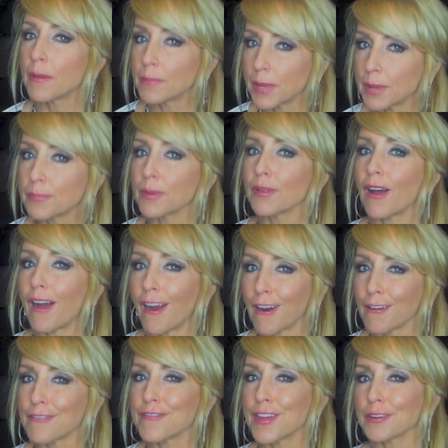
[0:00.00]
people
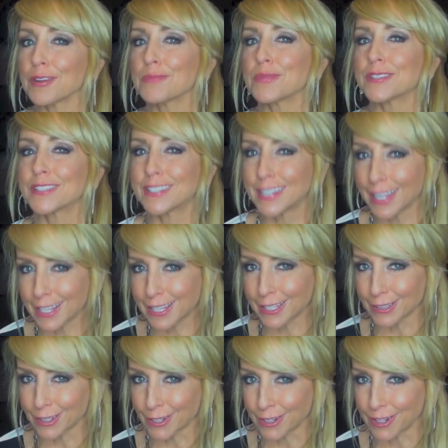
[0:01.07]
are very
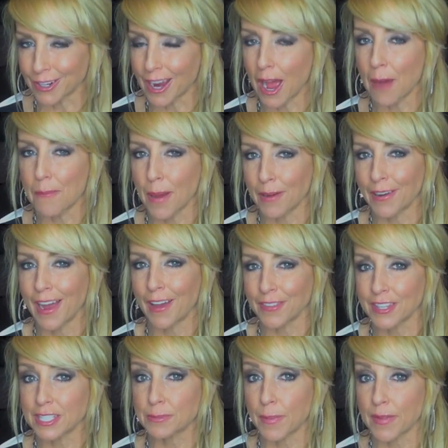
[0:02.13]
particular about how
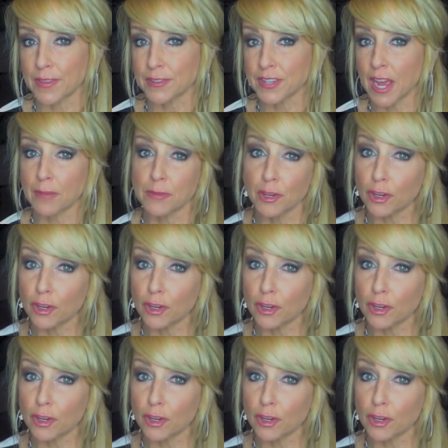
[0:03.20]
they spend their time.